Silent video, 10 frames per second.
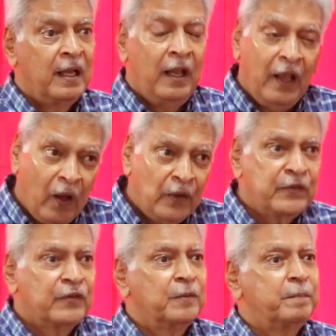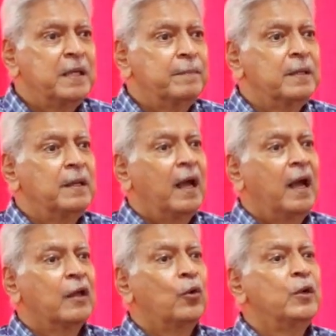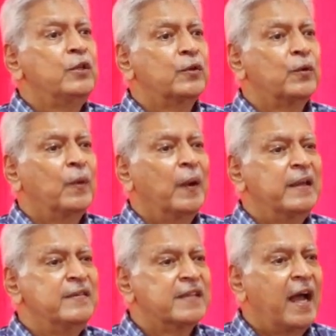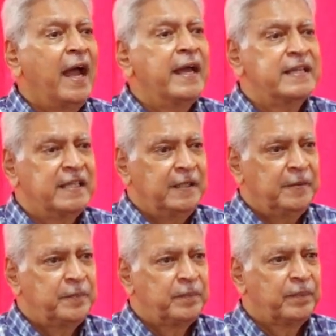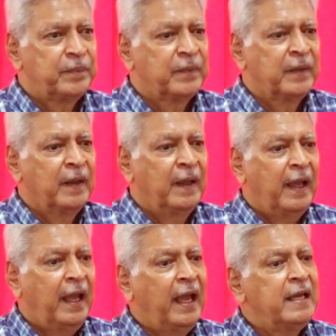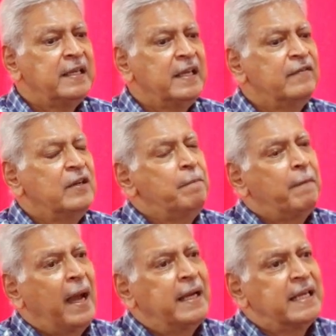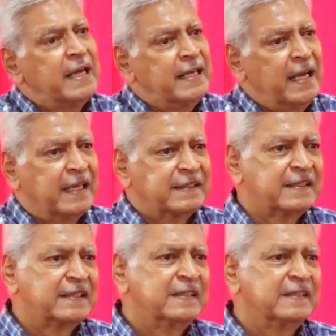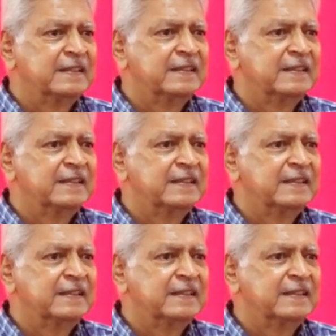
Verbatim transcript: lots of people are going through anxiety and even panic attacks.